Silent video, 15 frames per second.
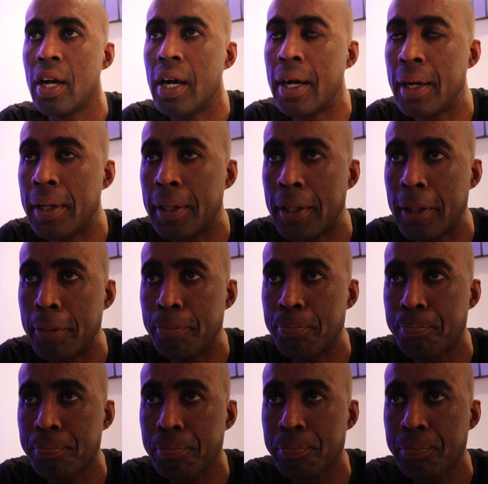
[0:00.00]

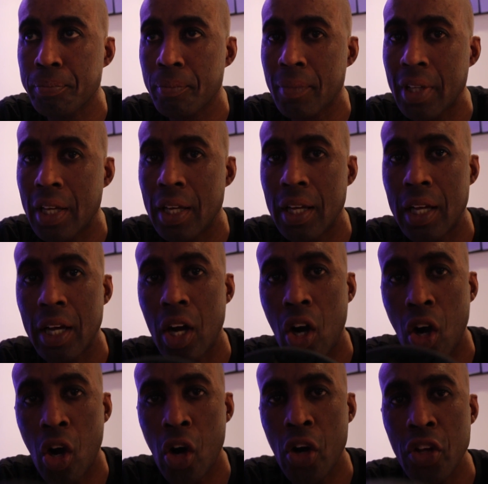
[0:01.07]
Um,
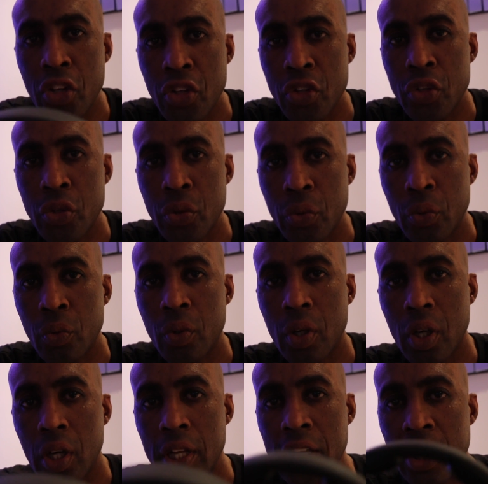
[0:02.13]
are you
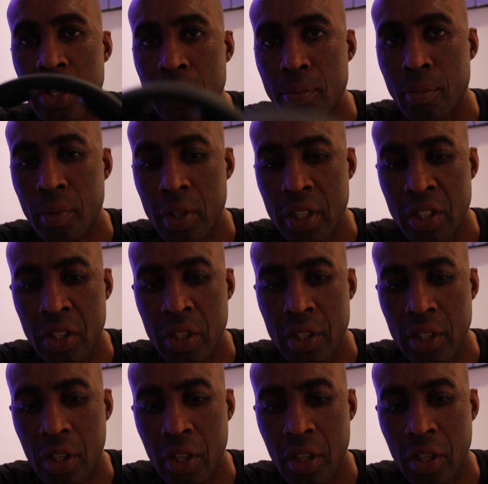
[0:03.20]
in the, in,